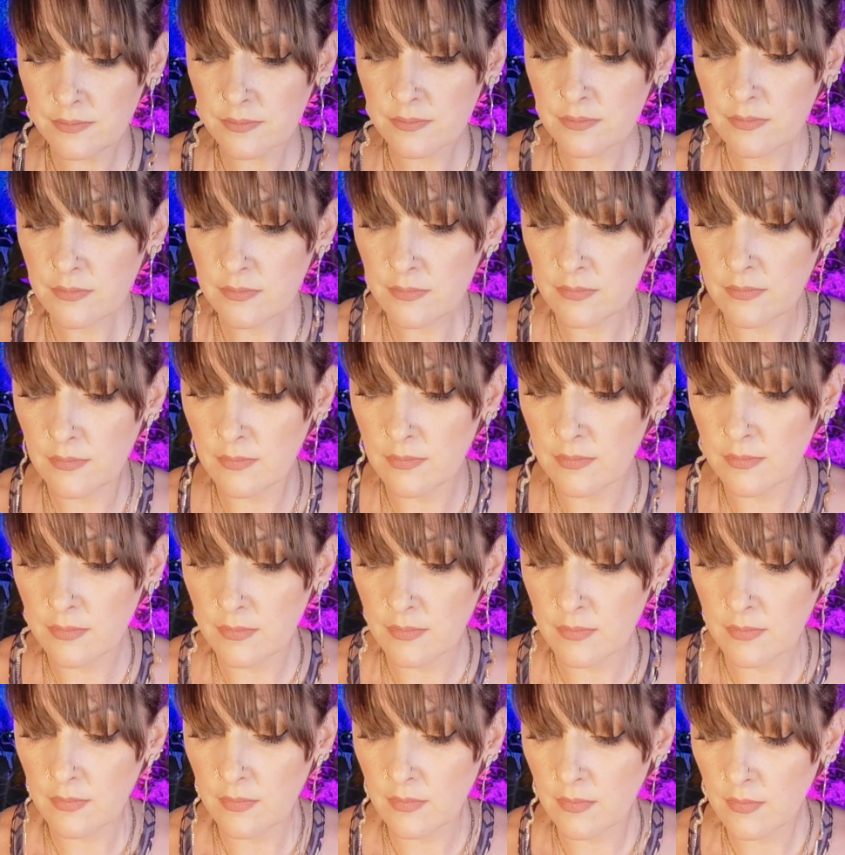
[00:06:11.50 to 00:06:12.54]

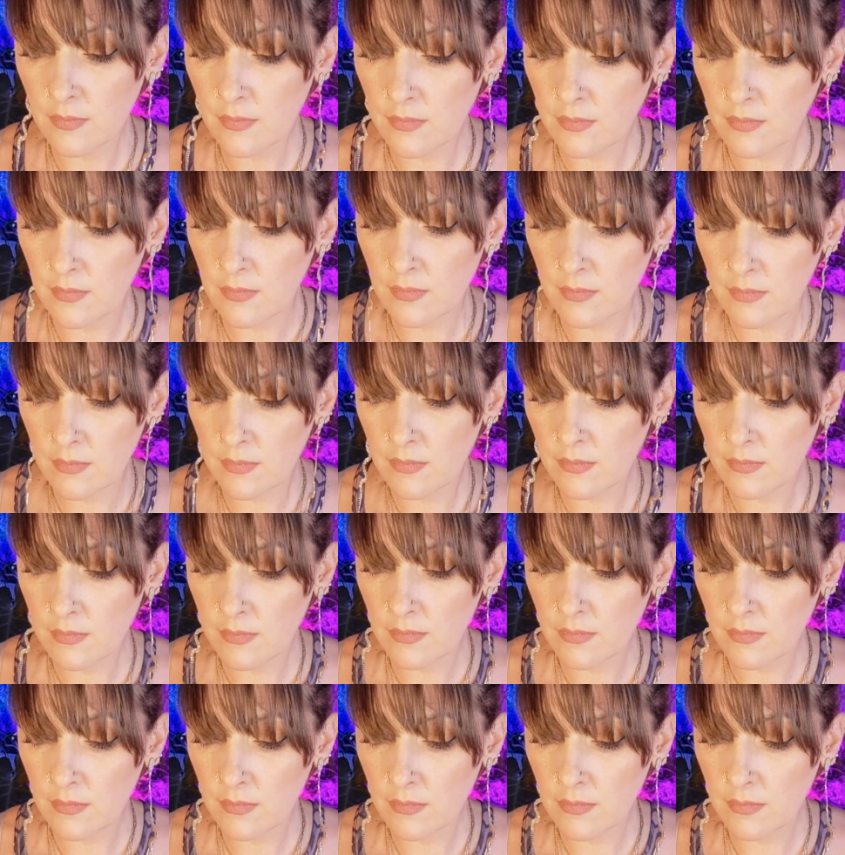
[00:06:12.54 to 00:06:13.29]
Nobody speaks.